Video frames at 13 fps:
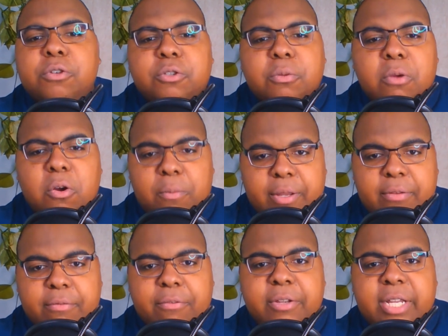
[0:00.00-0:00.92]
moment
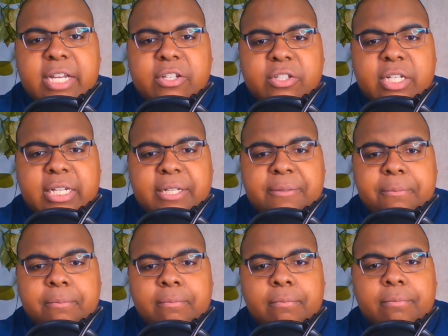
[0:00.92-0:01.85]
for each team.
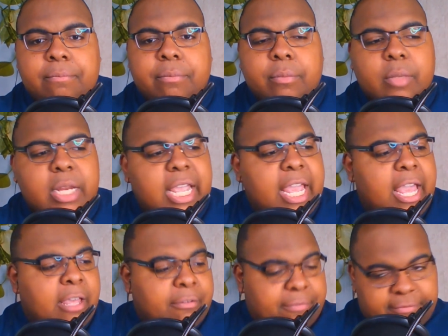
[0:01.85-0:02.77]

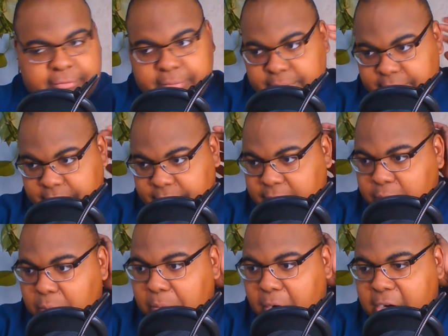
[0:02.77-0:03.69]
If
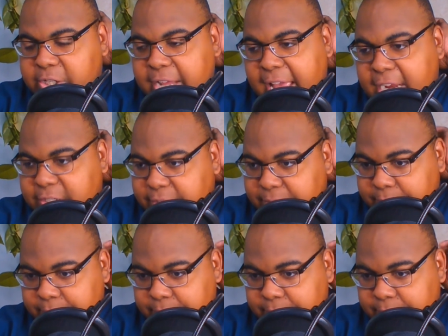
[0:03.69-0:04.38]
Lamar Jackson